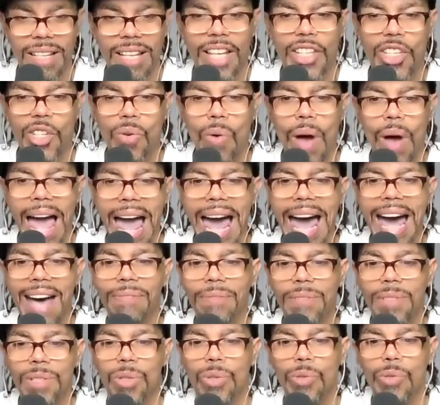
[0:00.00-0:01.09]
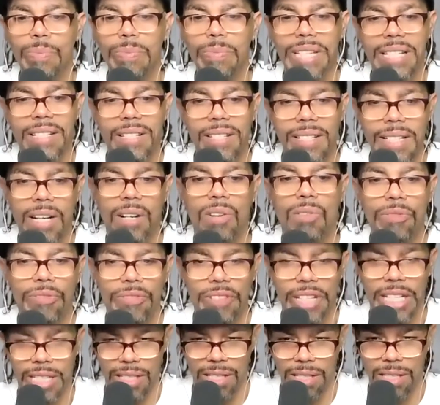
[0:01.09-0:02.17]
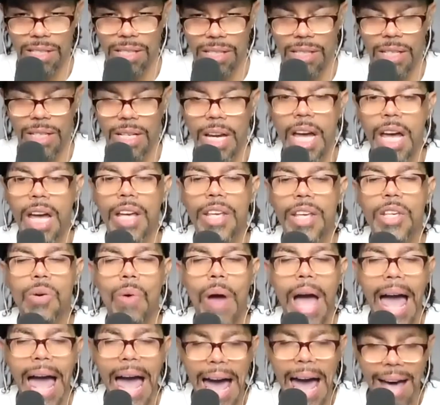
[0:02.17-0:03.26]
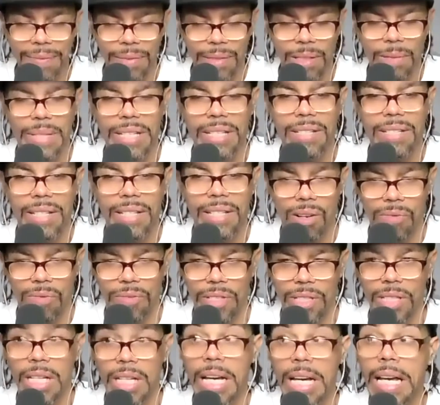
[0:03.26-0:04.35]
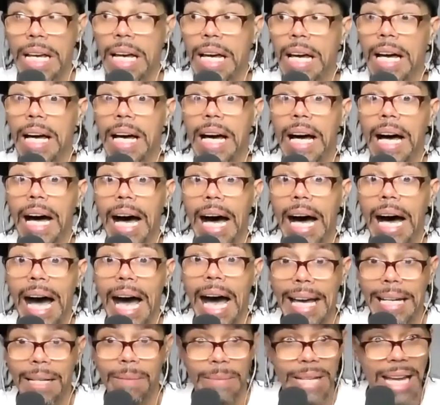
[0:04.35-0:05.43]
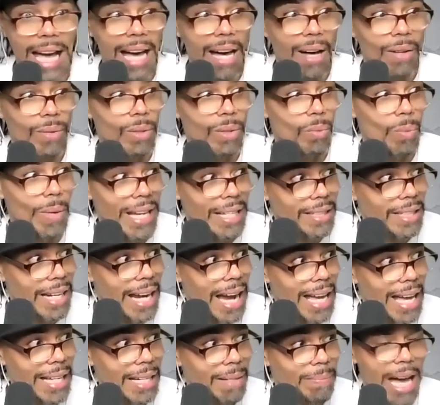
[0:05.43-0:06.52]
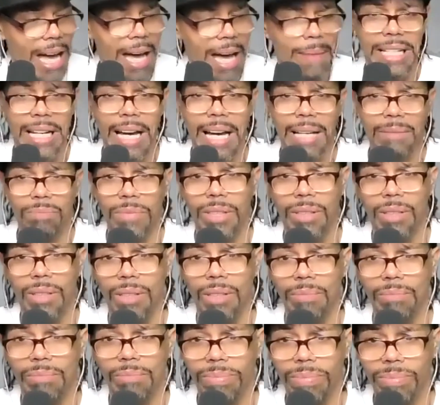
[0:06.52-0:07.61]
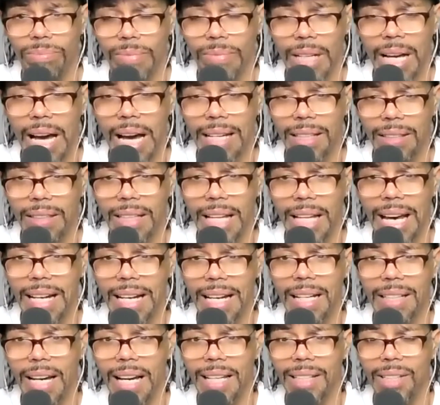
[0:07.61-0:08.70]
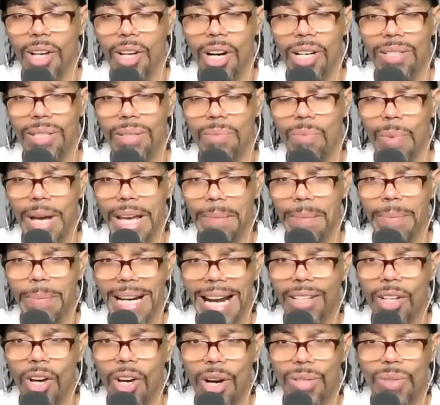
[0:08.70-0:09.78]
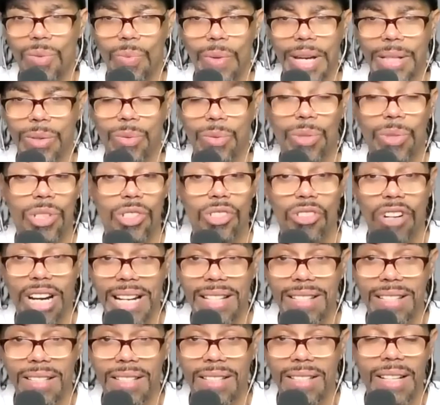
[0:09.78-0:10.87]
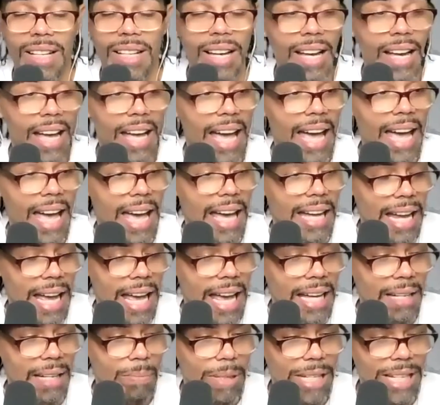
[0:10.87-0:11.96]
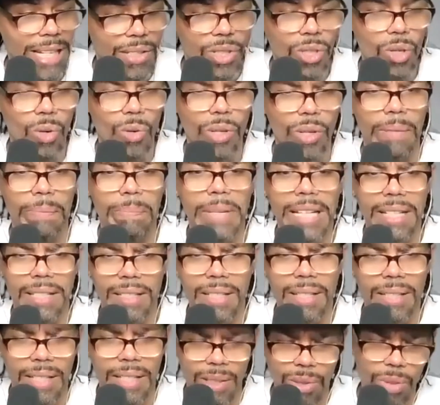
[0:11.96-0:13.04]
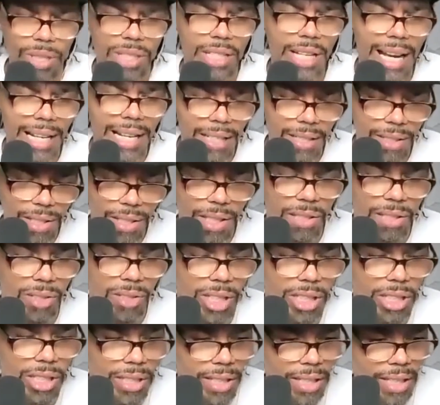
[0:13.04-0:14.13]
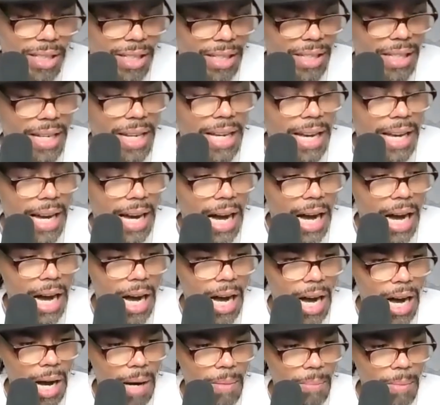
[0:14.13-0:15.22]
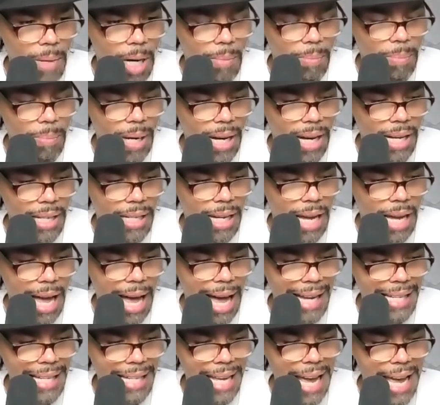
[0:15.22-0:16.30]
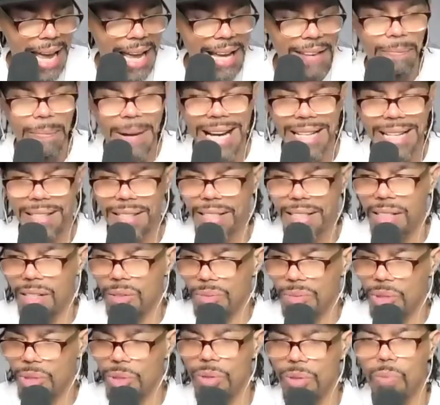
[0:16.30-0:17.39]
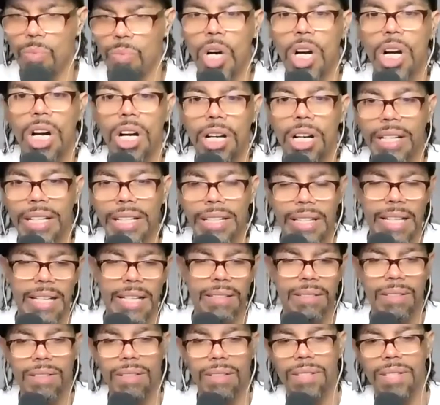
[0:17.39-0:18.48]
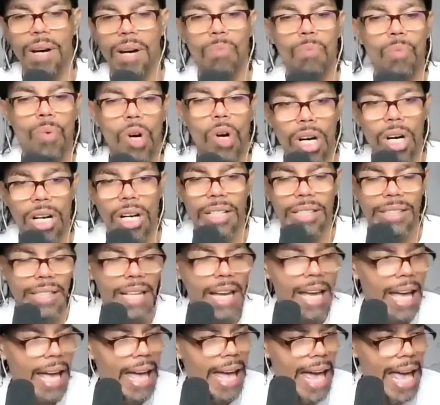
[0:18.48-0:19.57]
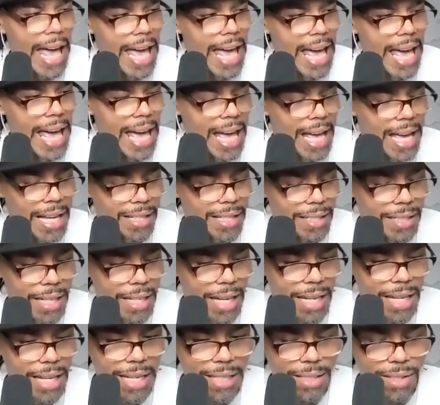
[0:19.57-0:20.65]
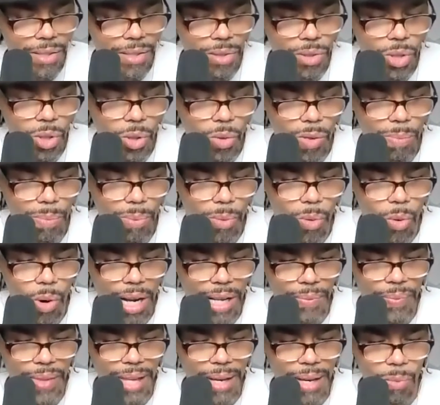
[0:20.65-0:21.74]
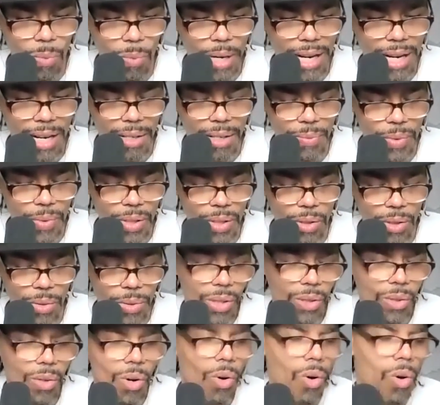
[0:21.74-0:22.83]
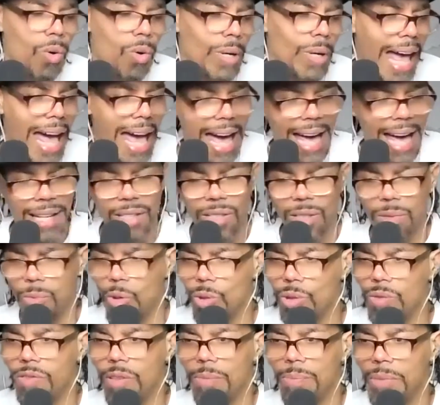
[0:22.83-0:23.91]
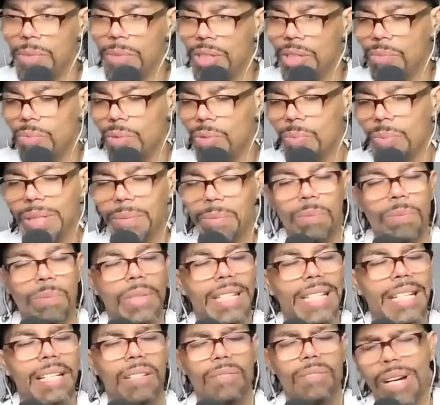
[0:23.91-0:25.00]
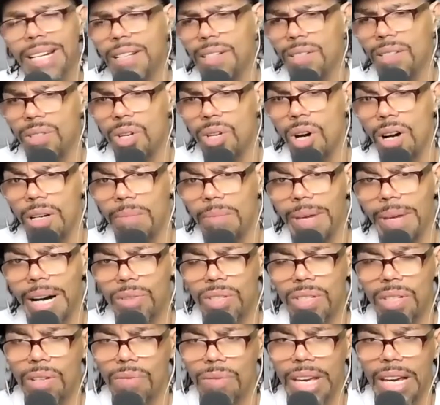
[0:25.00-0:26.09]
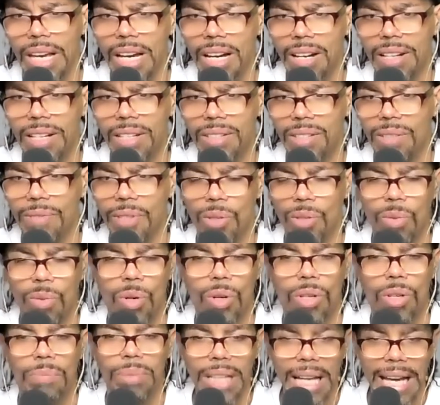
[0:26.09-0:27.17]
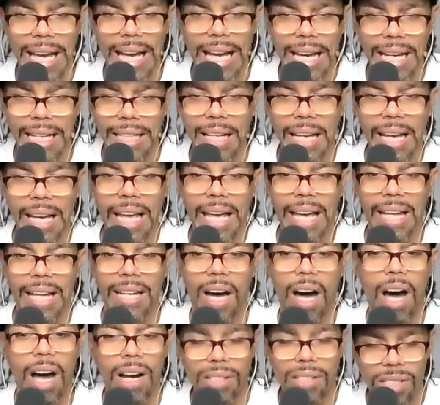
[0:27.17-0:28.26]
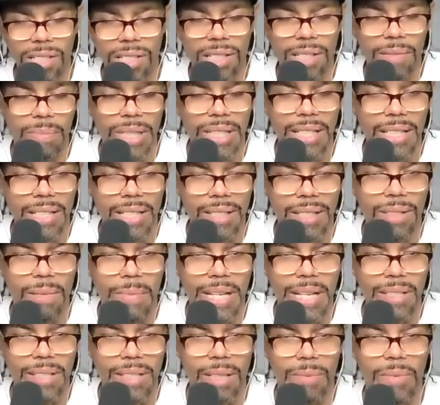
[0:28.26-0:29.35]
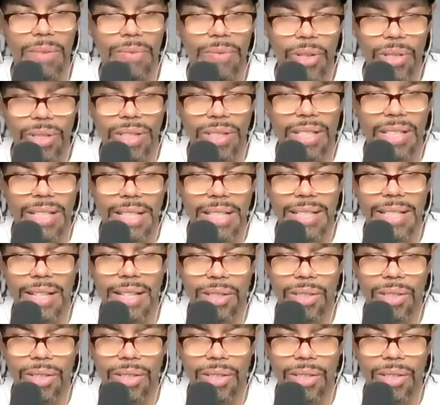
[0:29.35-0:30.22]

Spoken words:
you have to be selfish. You have to be selfish. I am now the weight that I am. I mean, I'm kind of glad I lost some weight, but I lost weight through stress and being so committed to this, which I consider a good thing. But I gave myself to the work and then someone, and it's to a point that where the old adage most familiar when we get ready to talk about self-care is if you were on a plane and the oxygen begins to mess up, the first thing they tell you